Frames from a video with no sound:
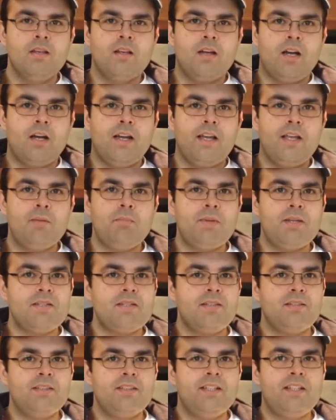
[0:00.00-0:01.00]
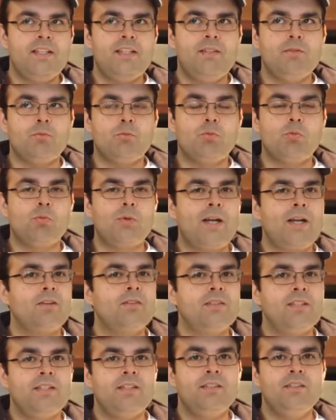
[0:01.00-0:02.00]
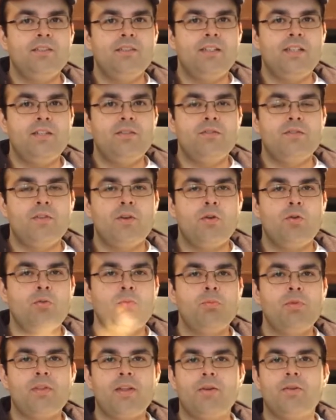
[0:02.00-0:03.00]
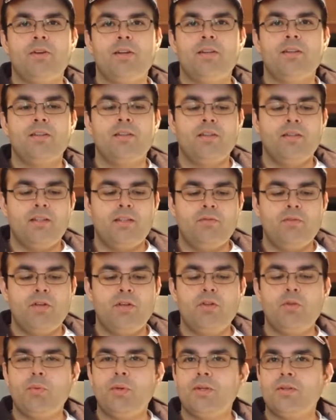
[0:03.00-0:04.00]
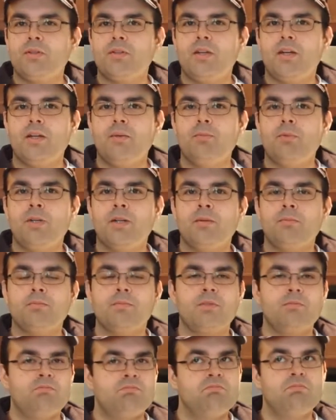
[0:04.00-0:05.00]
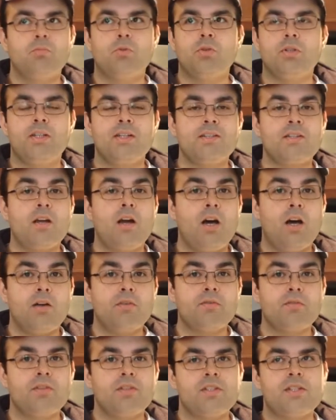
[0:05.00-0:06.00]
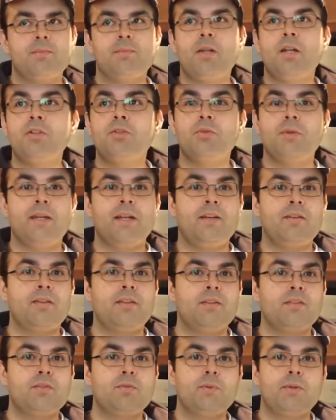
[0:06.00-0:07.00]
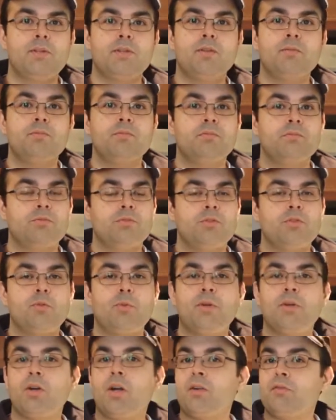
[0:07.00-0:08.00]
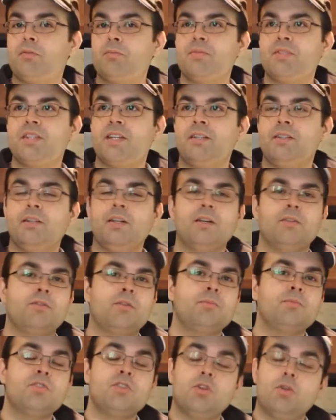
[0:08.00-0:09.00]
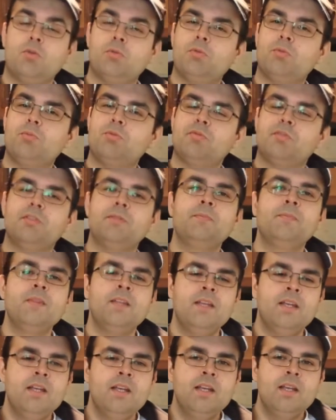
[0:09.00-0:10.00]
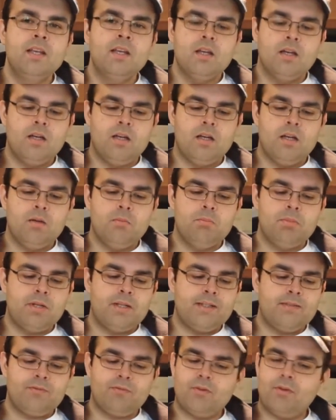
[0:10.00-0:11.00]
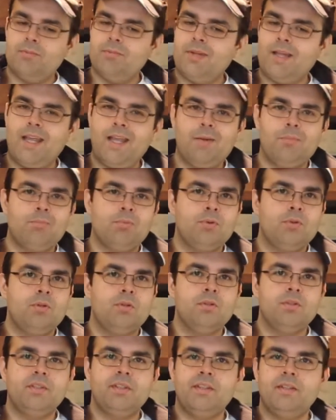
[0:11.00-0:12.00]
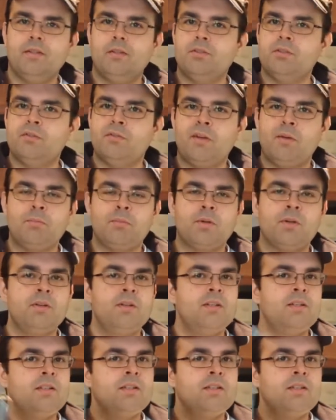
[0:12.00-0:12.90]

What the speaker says: I basically rarely leave the home without it. Even in the winter time when I'm more or less off, because I'm not doing anything this winter. Took the winter off from snow removal. But from April till November,